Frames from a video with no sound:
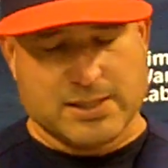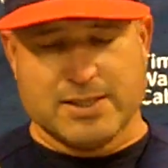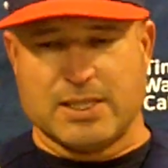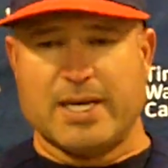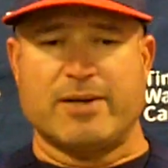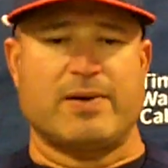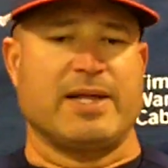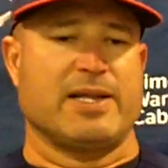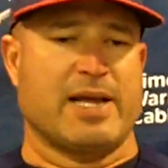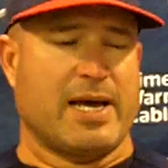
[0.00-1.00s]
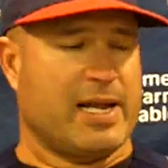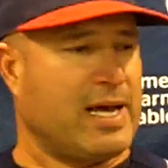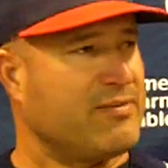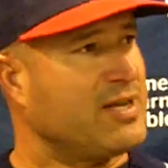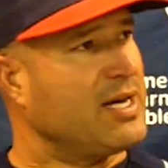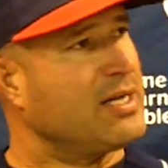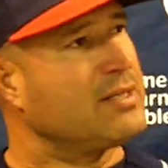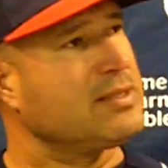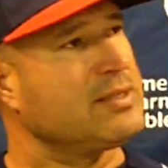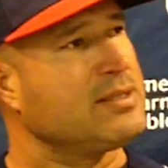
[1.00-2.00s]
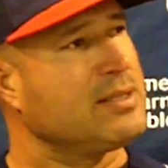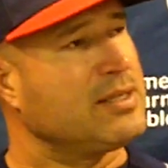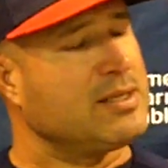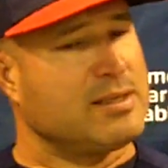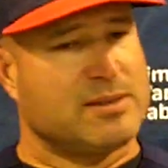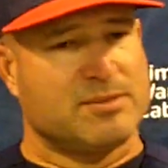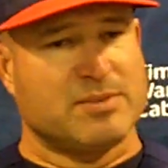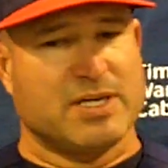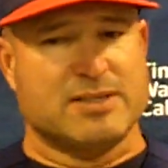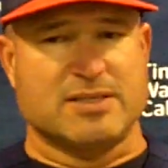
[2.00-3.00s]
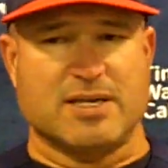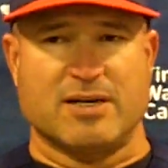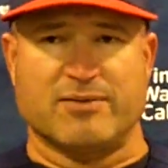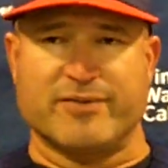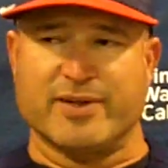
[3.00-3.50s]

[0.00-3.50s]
Yeah, I'd rather not have that myself.